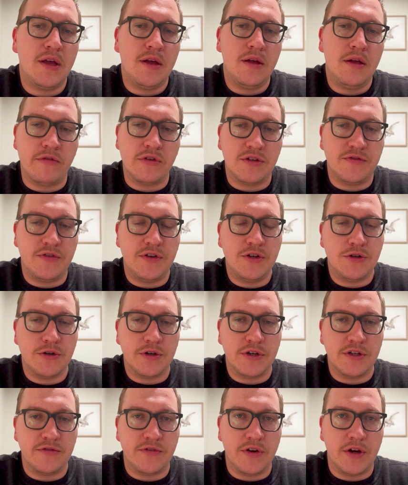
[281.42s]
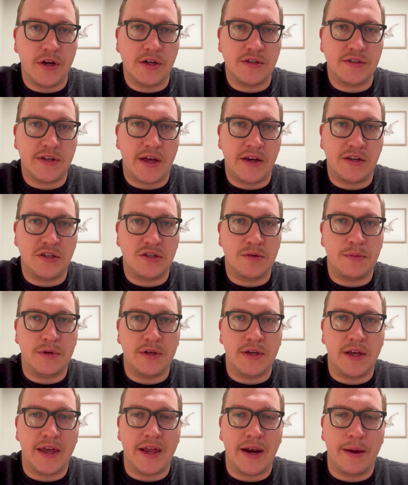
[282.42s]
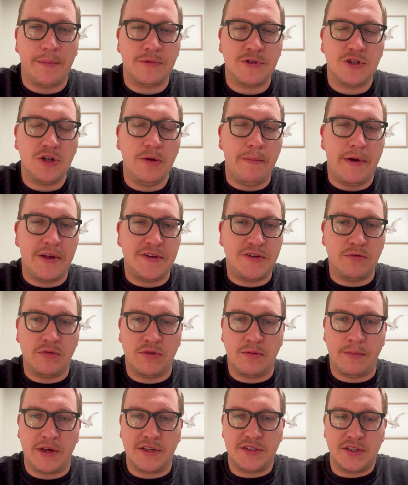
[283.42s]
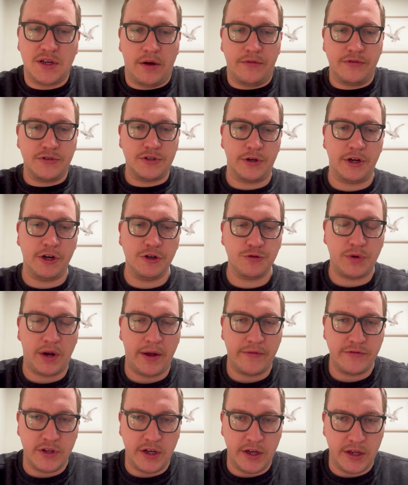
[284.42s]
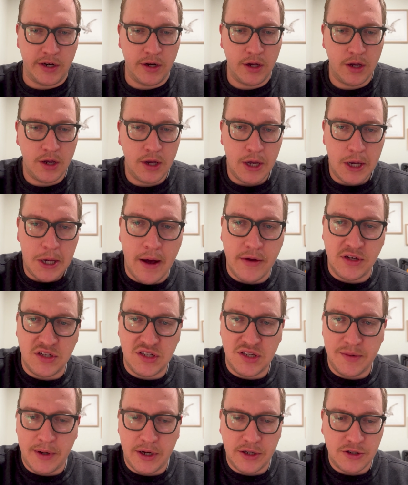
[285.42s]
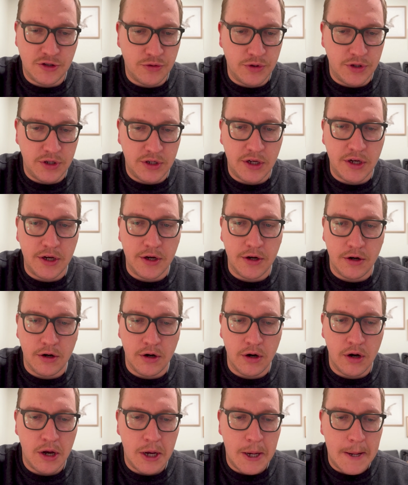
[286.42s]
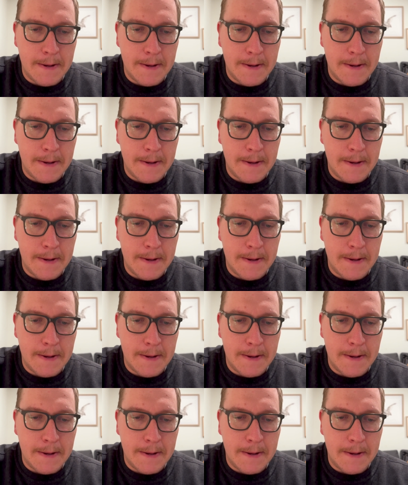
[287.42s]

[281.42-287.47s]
This feature is very exciting to me, and I'm still messing with it myself. So here's what I've done. You can see my screen here.